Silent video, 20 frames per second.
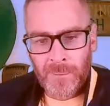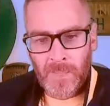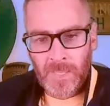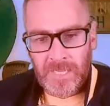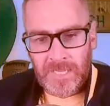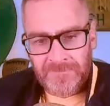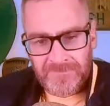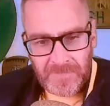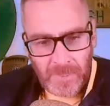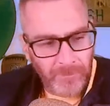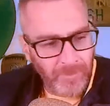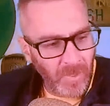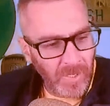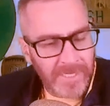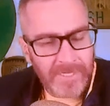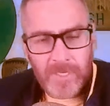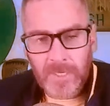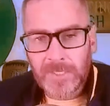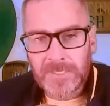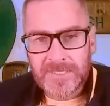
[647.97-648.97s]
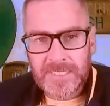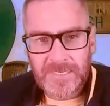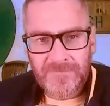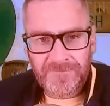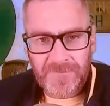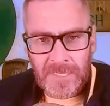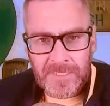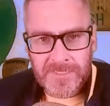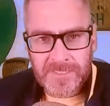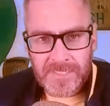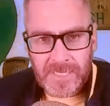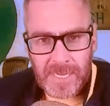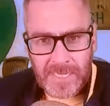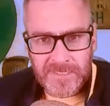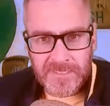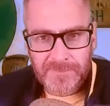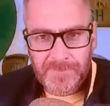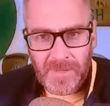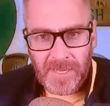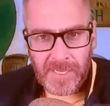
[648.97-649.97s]
If you play good defense
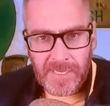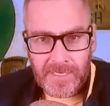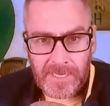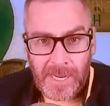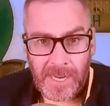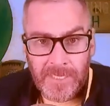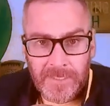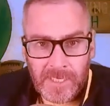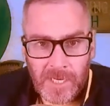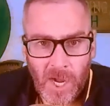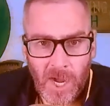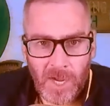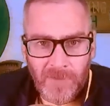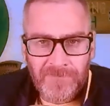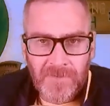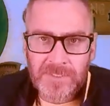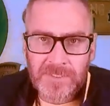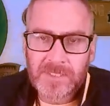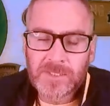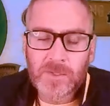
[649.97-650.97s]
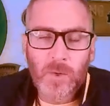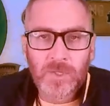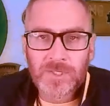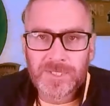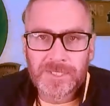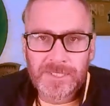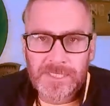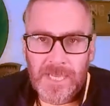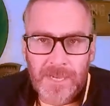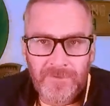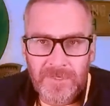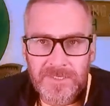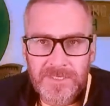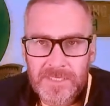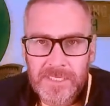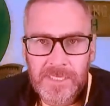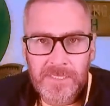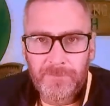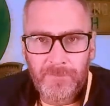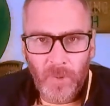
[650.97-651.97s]
against Pitt and the offense scores
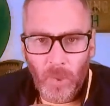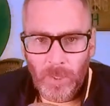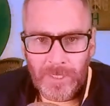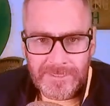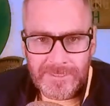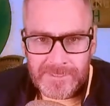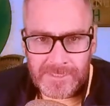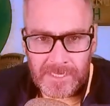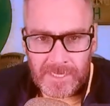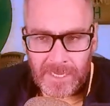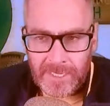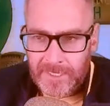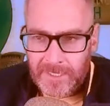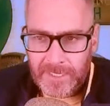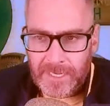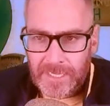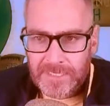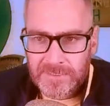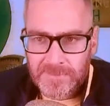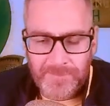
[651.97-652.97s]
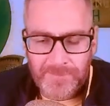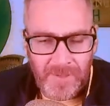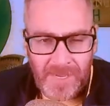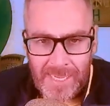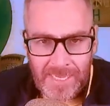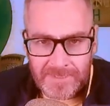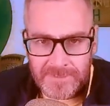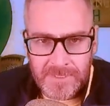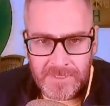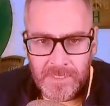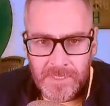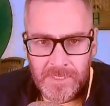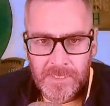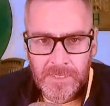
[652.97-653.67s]
17 points again against Pitt,